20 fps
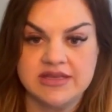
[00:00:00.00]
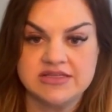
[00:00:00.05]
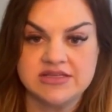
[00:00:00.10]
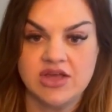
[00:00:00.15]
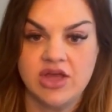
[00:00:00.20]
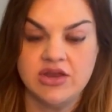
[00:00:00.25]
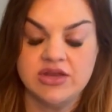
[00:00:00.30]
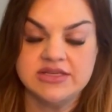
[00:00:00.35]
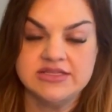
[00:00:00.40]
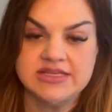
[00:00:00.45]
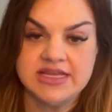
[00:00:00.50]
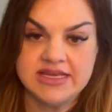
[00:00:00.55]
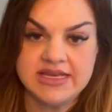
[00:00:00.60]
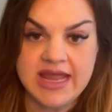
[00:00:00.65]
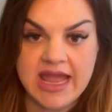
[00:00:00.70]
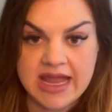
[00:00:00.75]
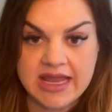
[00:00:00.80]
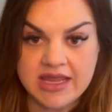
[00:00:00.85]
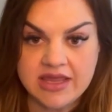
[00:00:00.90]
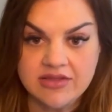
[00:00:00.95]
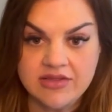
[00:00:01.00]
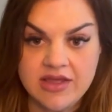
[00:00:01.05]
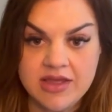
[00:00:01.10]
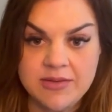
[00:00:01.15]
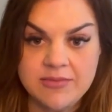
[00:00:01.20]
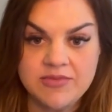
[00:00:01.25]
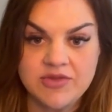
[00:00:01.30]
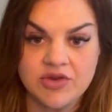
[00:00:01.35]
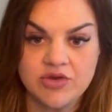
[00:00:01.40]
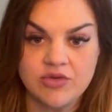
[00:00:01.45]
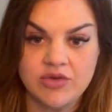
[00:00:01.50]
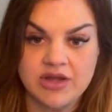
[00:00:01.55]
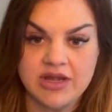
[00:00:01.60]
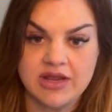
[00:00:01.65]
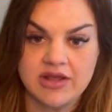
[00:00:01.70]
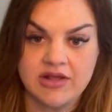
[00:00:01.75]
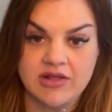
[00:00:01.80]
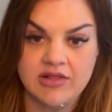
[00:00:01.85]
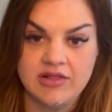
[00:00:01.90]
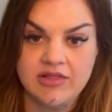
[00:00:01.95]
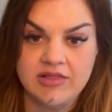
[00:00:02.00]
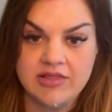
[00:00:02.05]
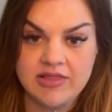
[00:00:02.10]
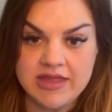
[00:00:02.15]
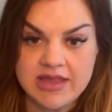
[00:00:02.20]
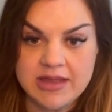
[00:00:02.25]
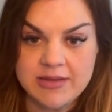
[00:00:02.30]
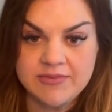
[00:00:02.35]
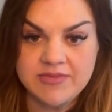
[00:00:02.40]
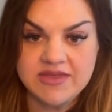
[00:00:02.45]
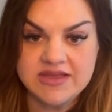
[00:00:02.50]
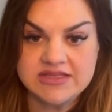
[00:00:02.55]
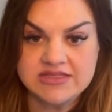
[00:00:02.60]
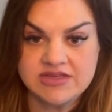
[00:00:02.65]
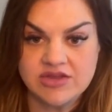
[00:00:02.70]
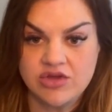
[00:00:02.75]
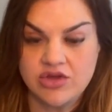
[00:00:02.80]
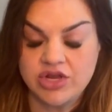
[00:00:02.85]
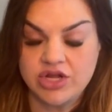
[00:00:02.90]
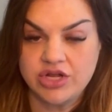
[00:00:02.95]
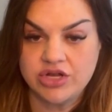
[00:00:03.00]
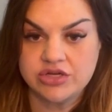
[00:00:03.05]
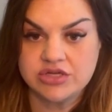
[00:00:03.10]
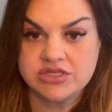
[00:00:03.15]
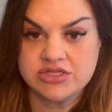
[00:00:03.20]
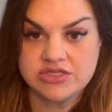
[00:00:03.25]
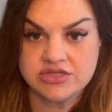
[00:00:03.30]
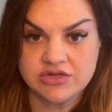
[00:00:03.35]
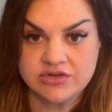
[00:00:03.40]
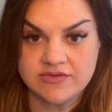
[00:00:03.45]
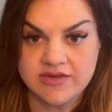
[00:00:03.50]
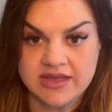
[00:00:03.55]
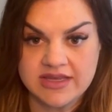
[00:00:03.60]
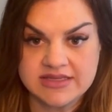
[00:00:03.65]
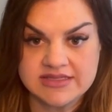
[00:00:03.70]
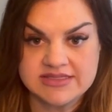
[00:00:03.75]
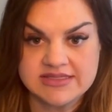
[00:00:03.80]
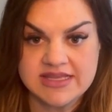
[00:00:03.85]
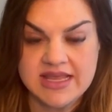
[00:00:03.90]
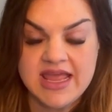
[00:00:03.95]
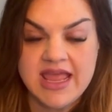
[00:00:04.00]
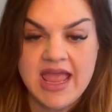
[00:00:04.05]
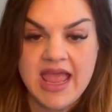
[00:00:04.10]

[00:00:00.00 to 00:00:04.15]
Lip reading: It's called a tenaculum. They're going to clamp this on her cervix.